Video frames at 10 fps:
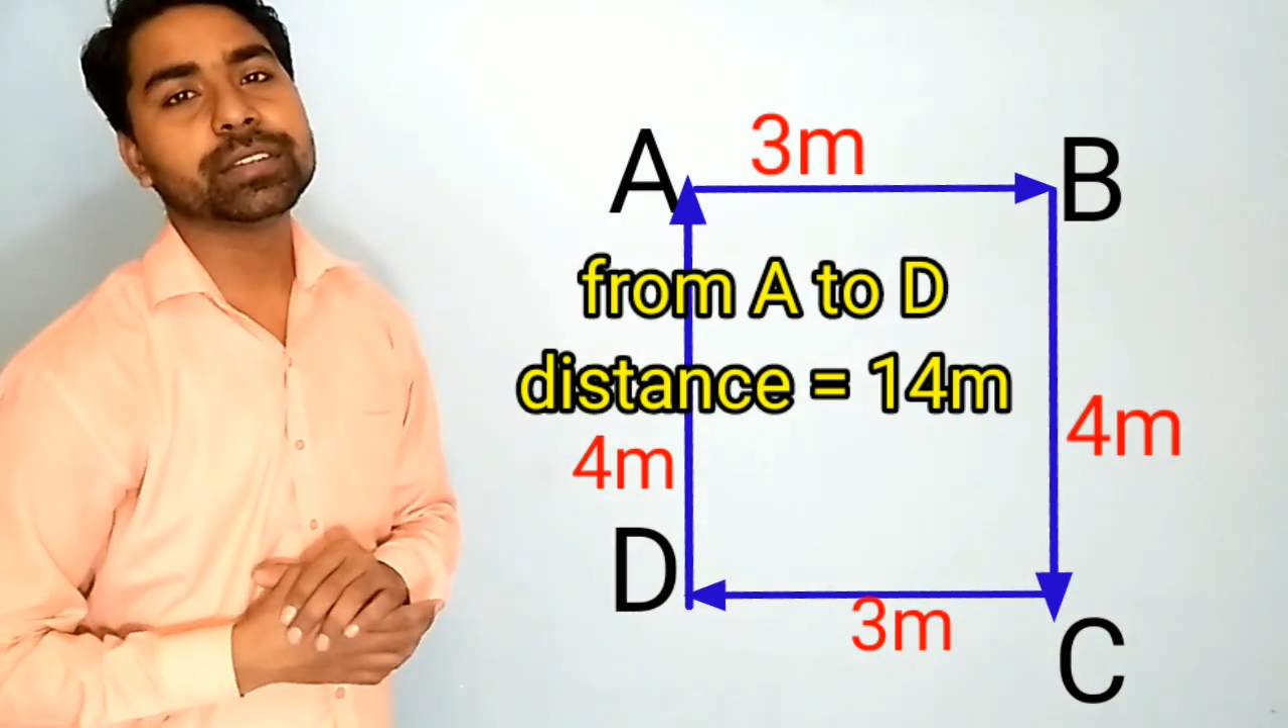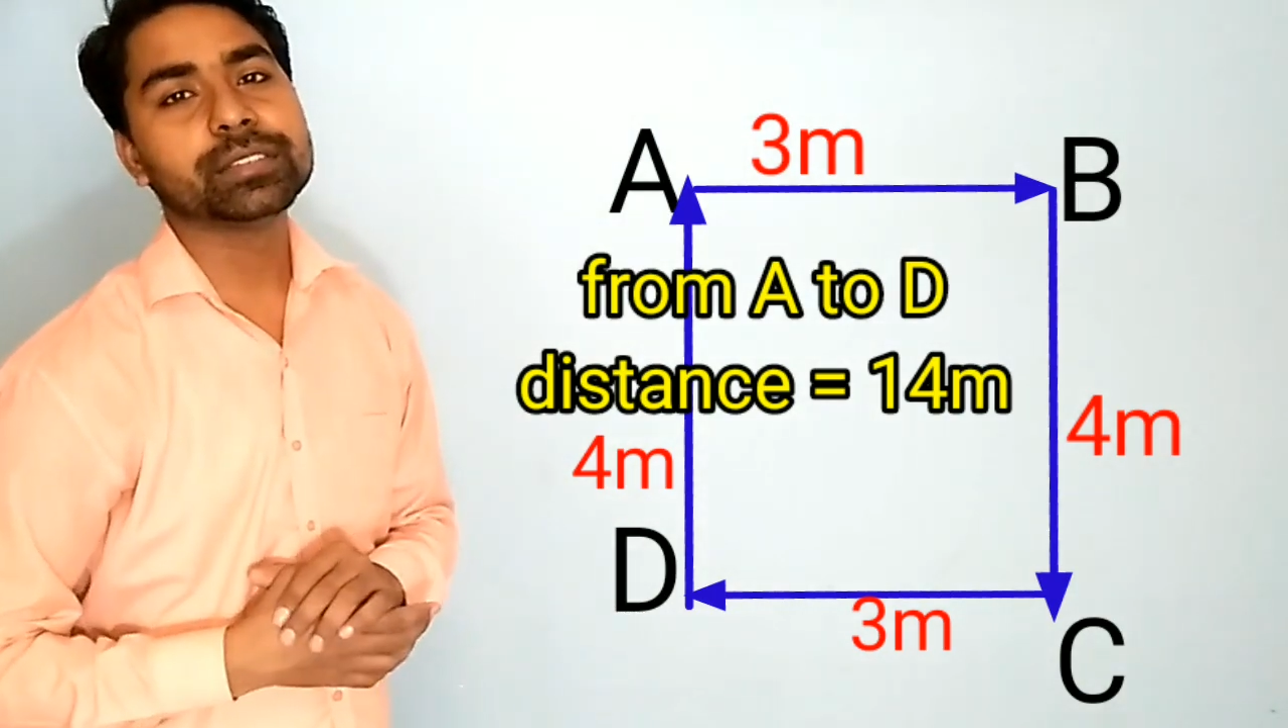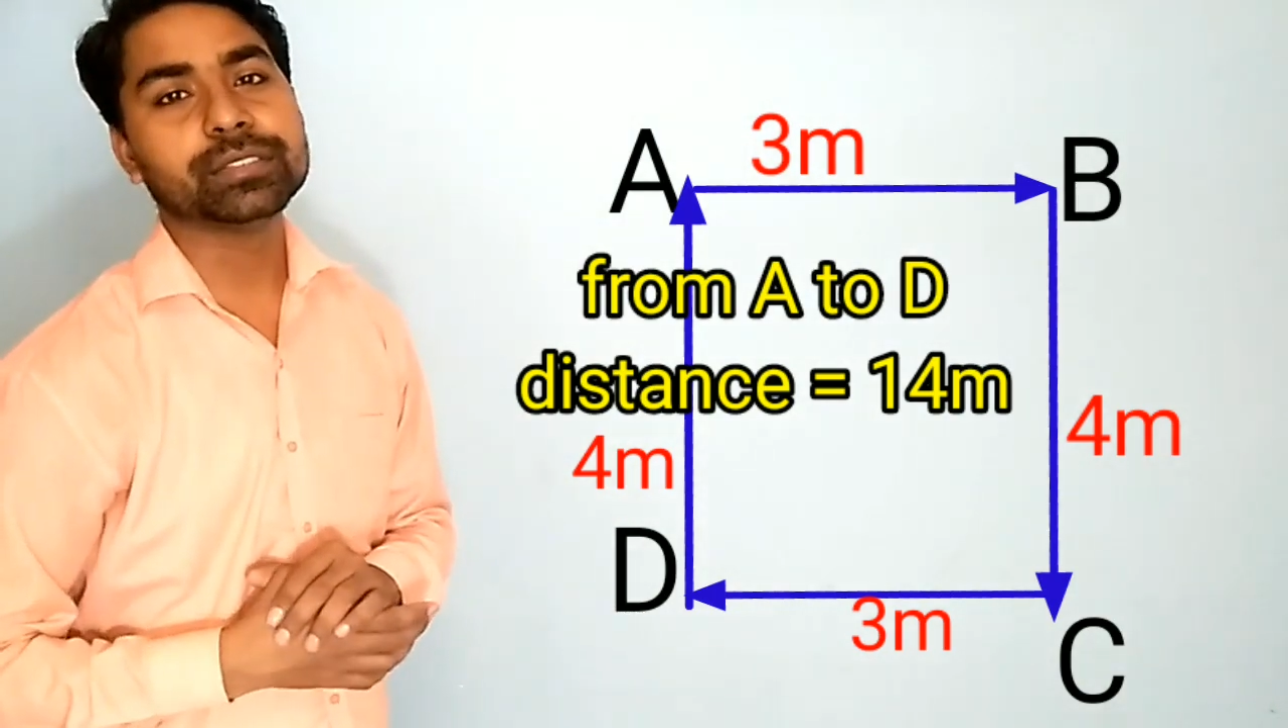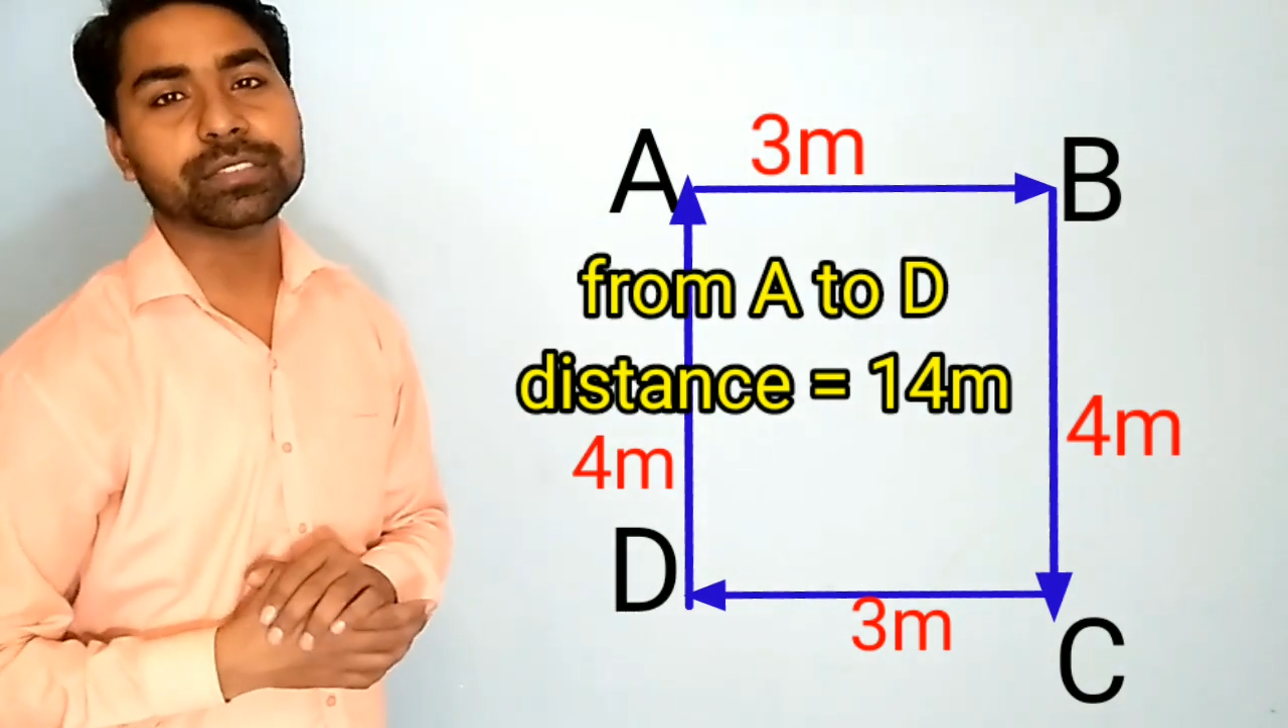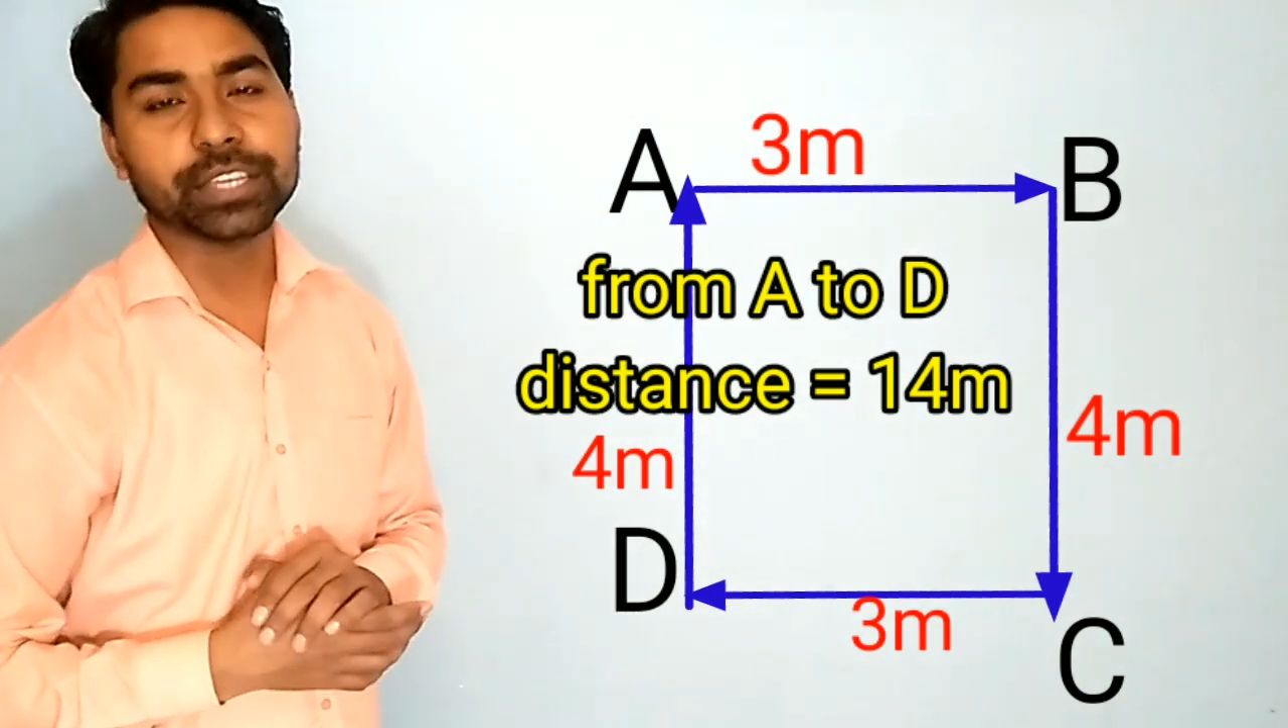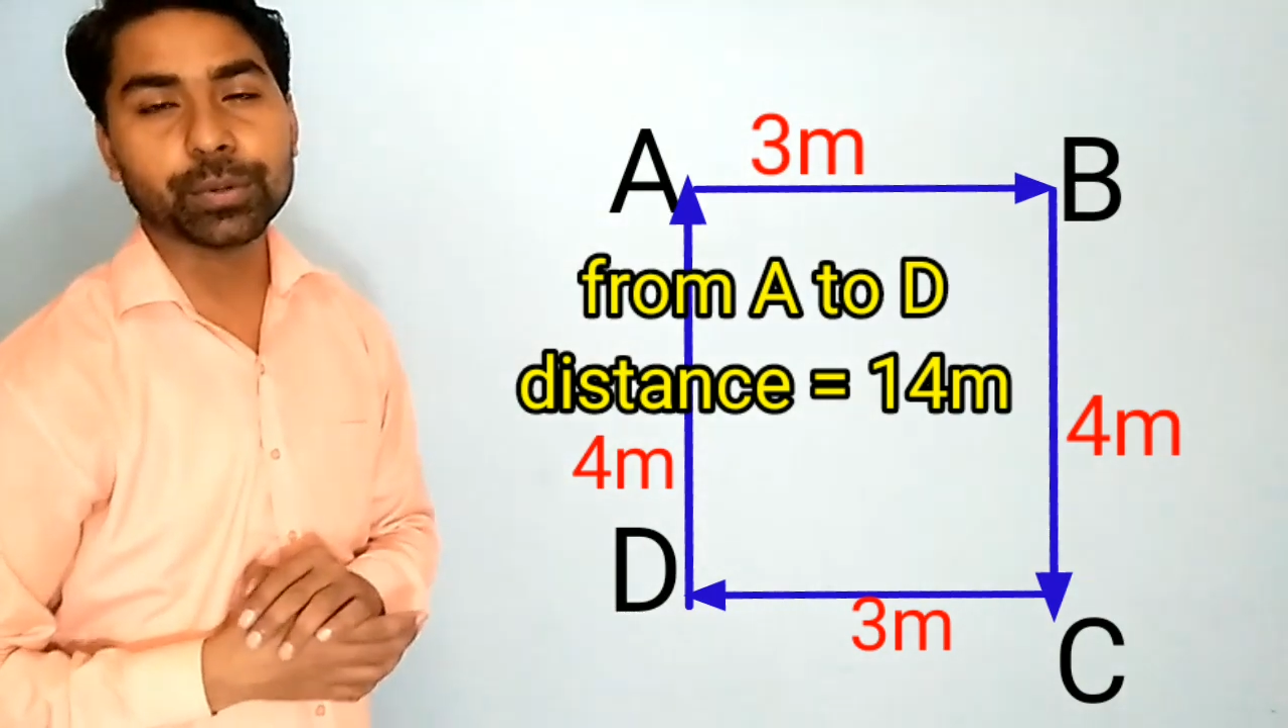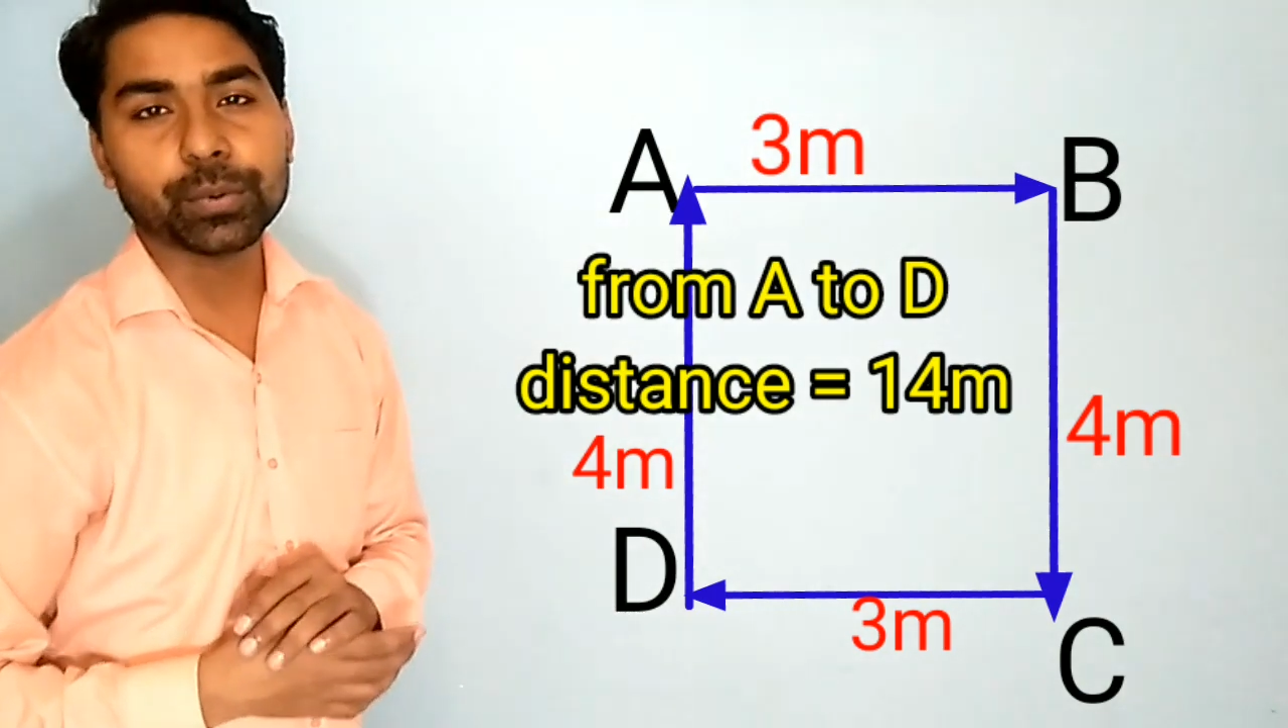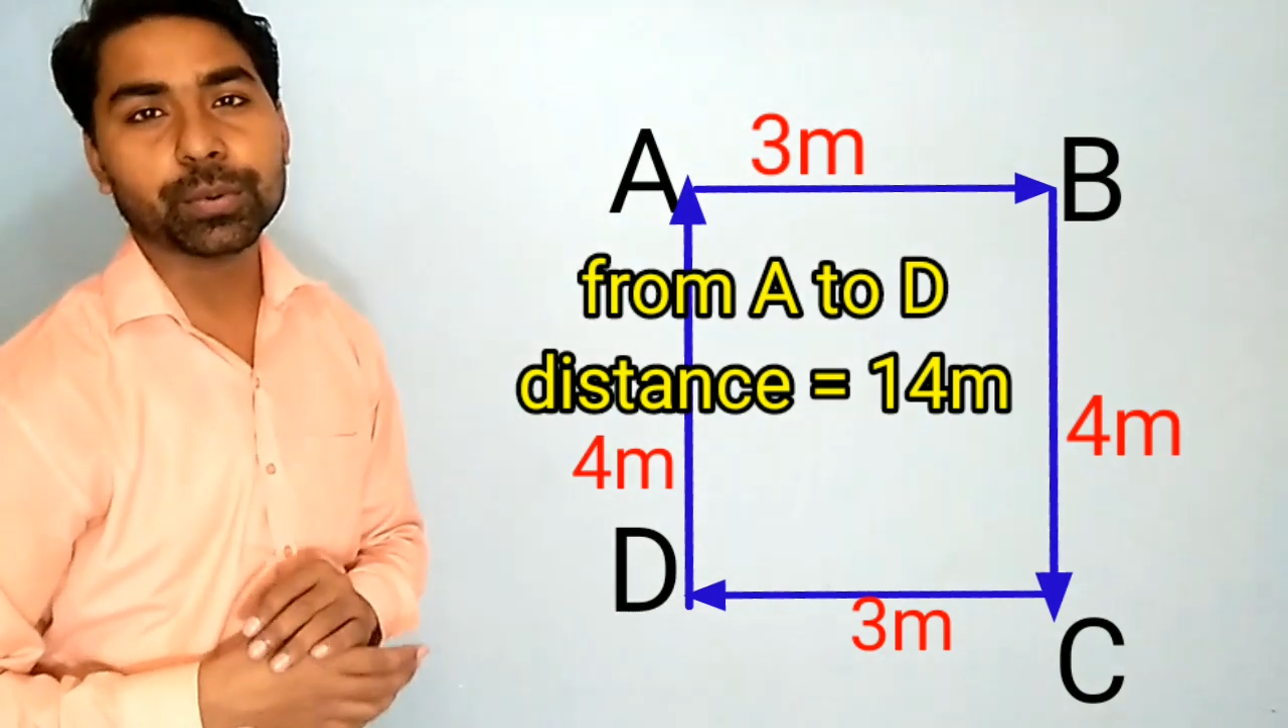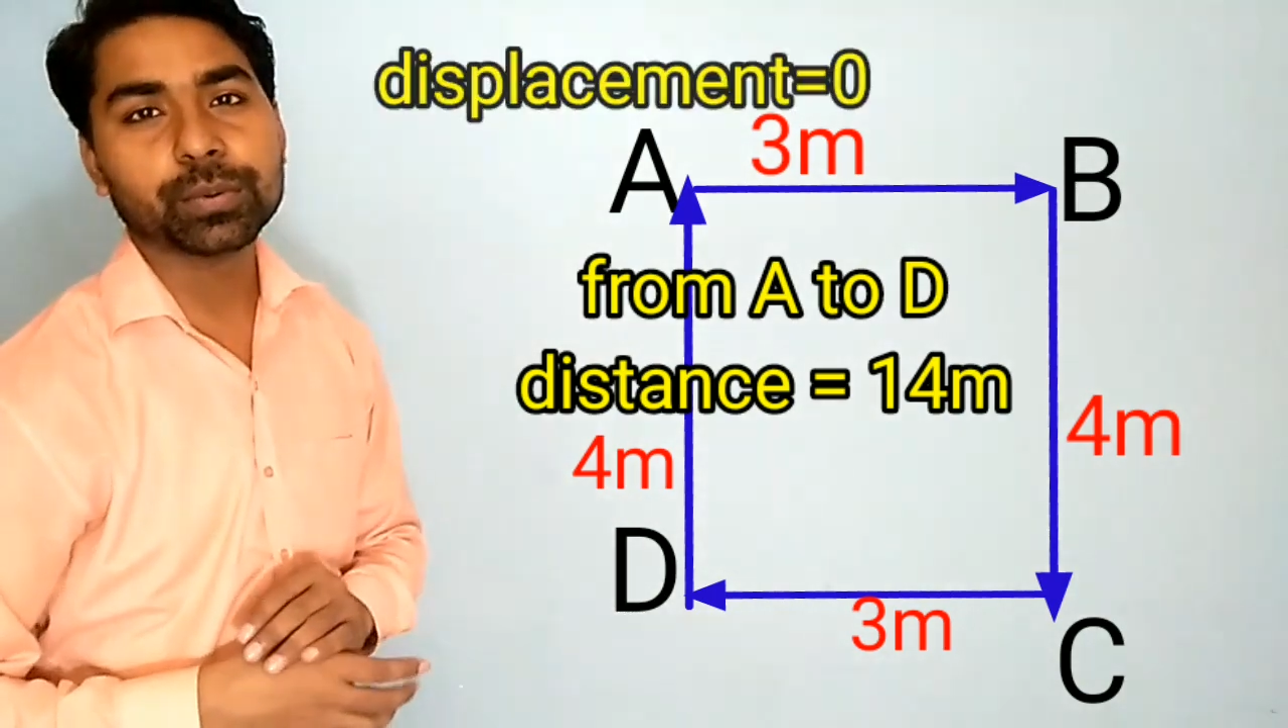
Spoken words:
0.